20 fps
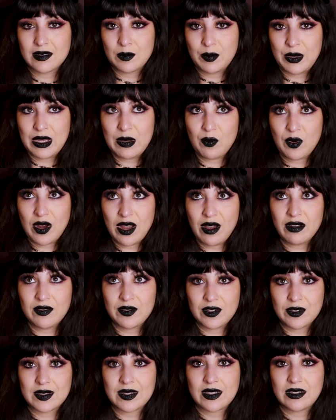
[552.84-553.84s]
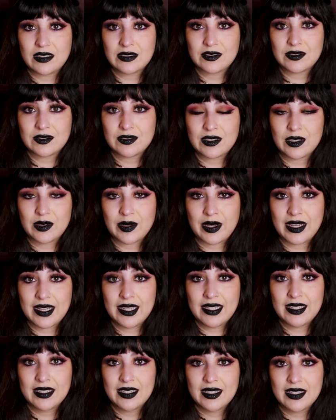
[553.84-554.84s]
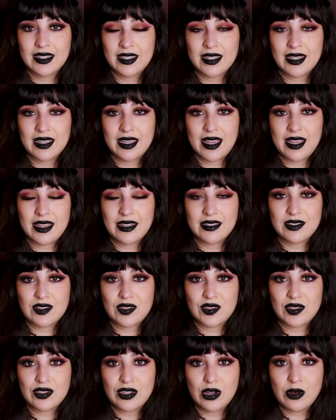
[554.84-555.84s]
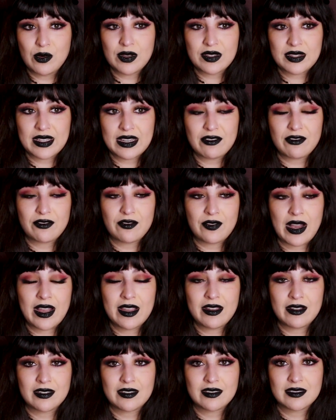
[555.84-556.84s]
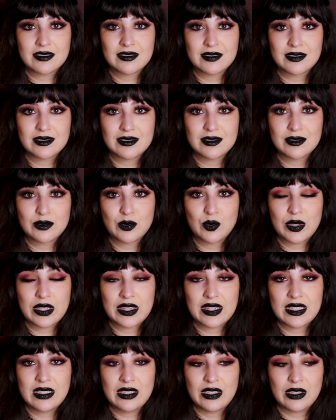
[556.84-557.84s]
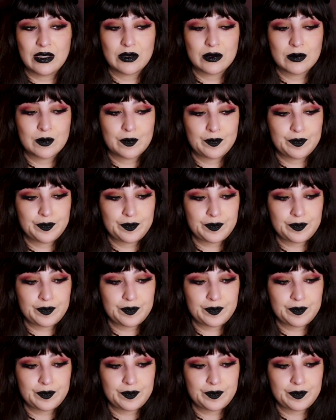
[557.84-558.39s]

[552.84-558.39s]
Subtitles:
be proud of yourself, okay? And stoke that fire within you.